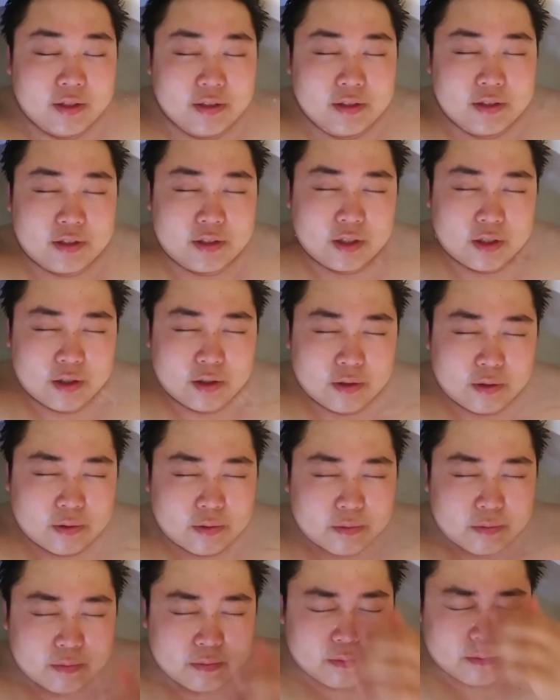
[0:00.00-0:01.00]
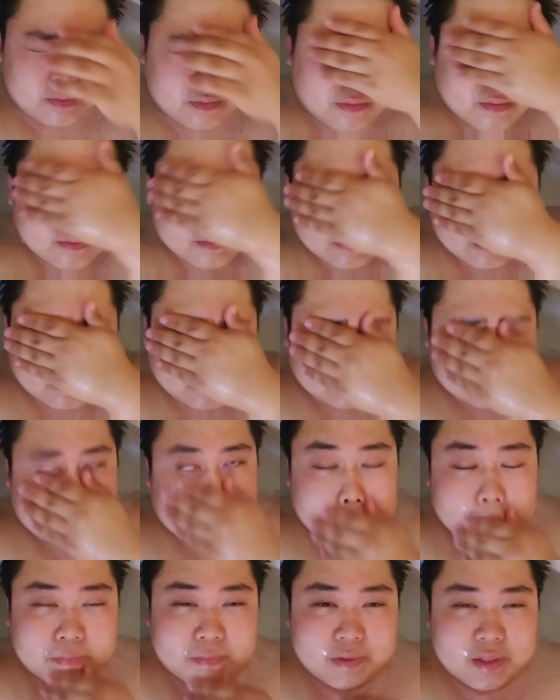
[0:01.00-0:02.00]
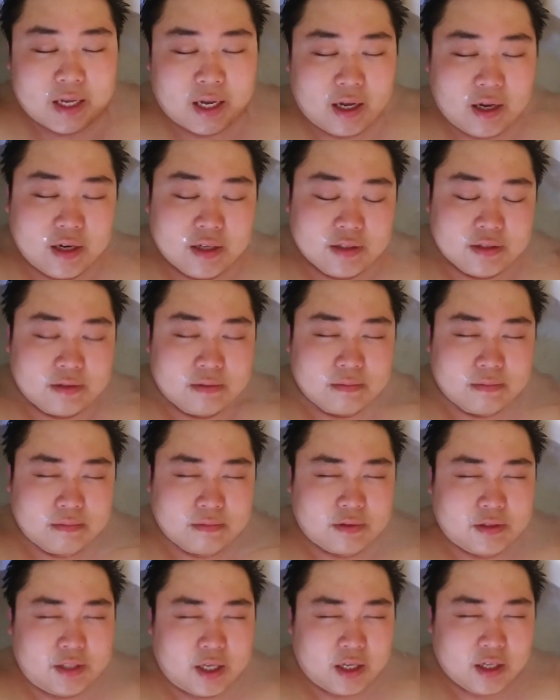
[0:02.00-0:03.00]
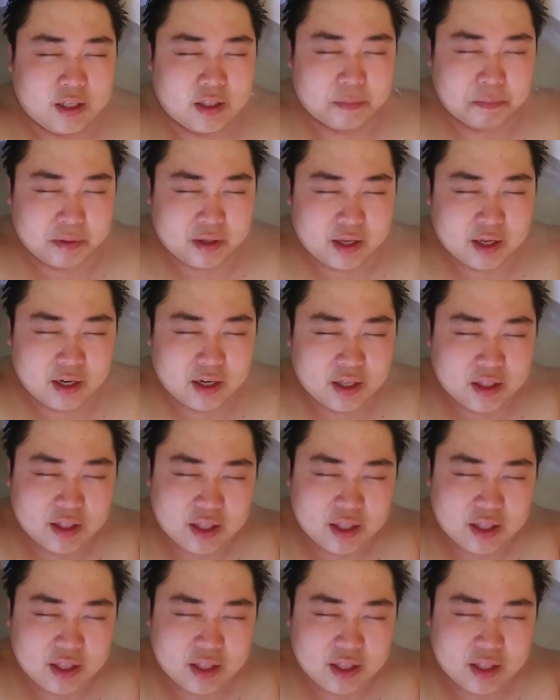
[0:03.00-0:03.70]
So I'm gonna tell you the beginning and the